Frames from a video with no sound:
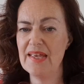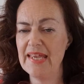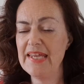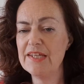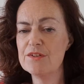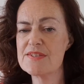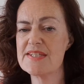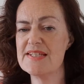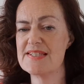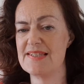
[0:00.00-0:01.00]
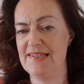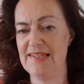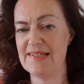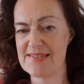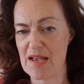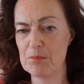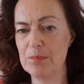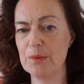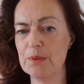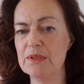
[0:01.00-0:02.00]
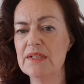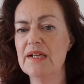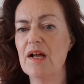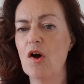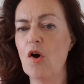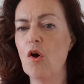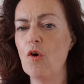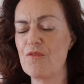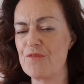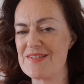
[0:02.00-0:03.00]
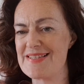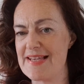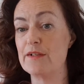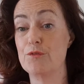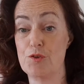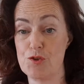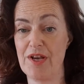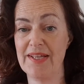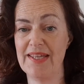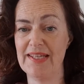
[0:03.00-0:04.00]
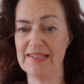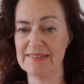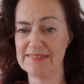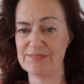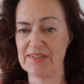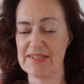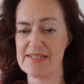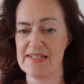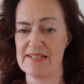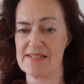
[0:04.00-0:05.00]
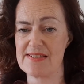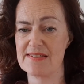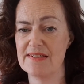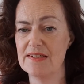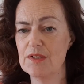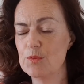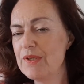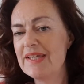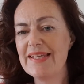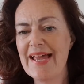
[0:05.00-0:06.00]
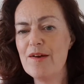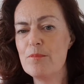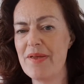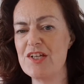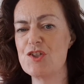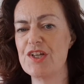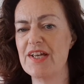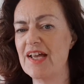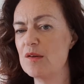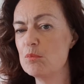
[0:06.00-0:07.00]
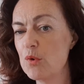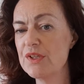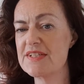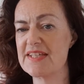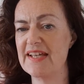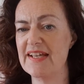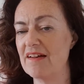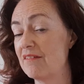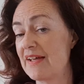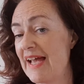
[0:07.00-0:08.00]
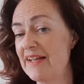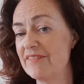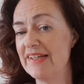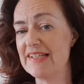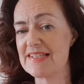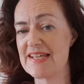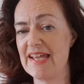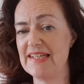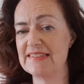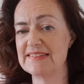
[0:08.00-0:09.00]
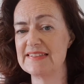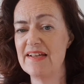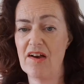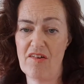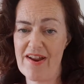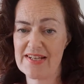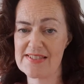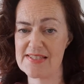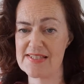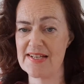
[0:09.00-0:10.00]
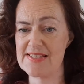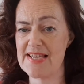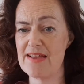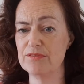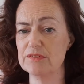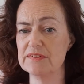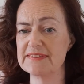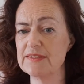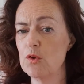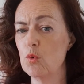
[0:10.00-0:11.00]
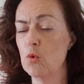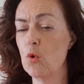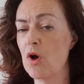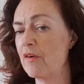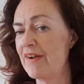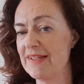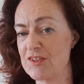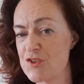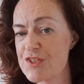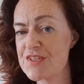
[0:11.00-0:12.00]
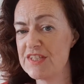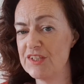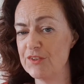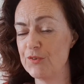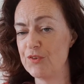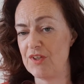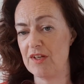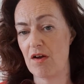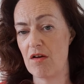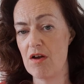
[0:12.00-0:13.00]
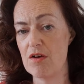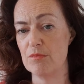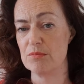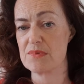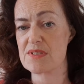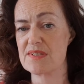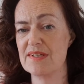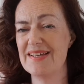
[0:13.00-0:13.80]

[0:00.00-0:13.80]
He uses the example of self tracking devices. We can now measure and monitor our calorie intakes, our exercise levels, or our electricity use in our homes.